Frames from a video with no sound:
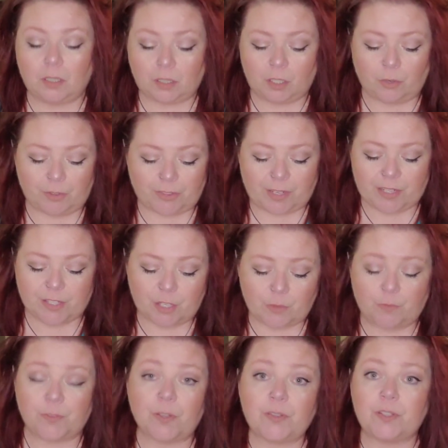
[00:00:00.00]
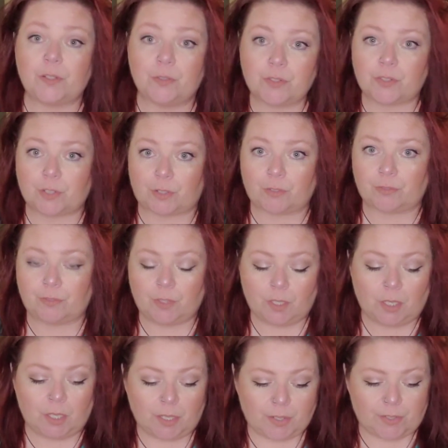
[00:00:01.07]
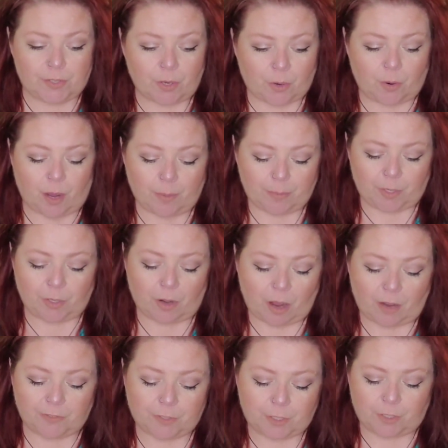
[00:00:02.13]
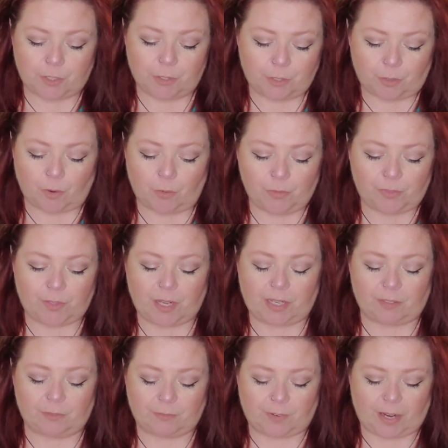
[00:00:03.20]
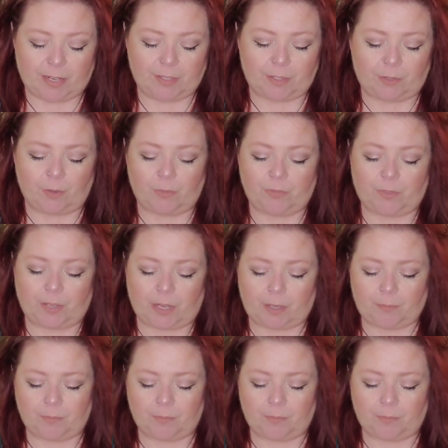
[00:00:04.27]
You know, things that you feel that you deserve. So you're off to do your own thing and find your own thing.